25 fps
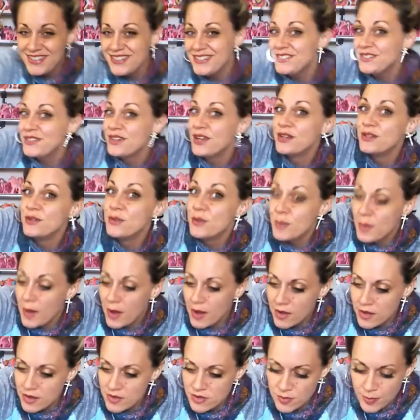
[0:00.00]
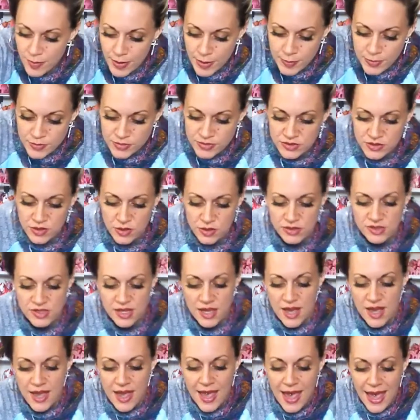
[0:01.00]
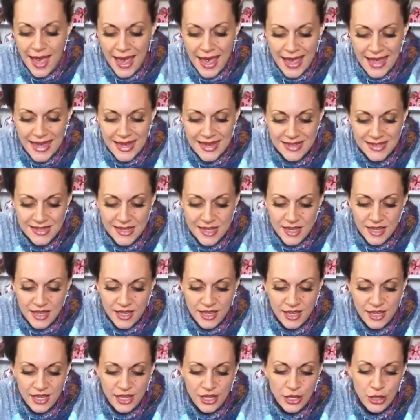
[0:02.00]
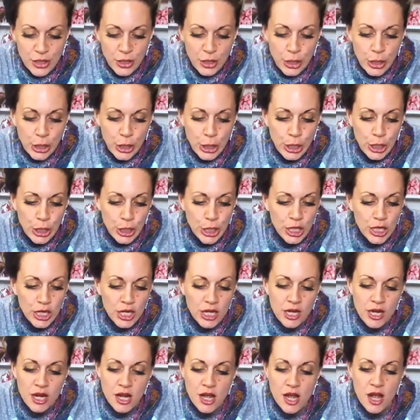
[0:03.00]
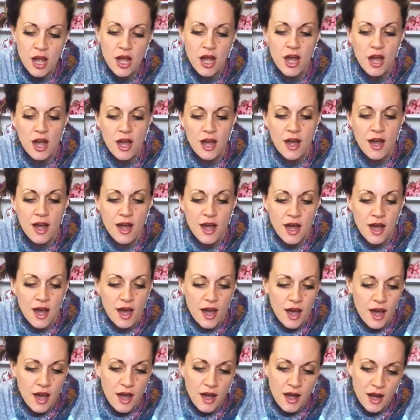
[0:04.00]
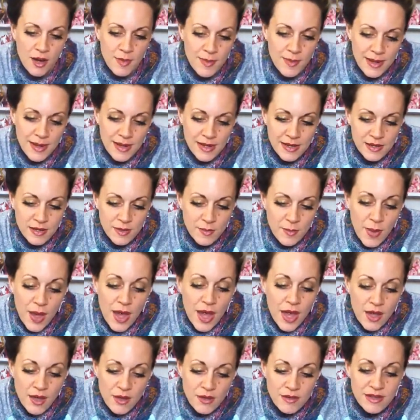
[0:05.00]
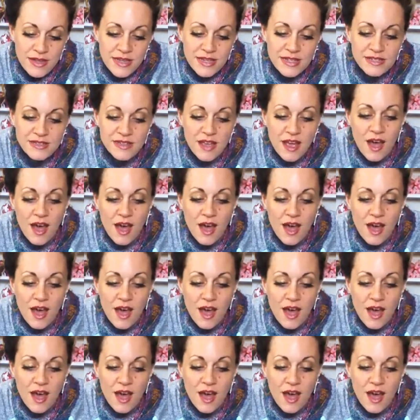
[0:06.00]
This will go my other paper stars. And here are my little ponies.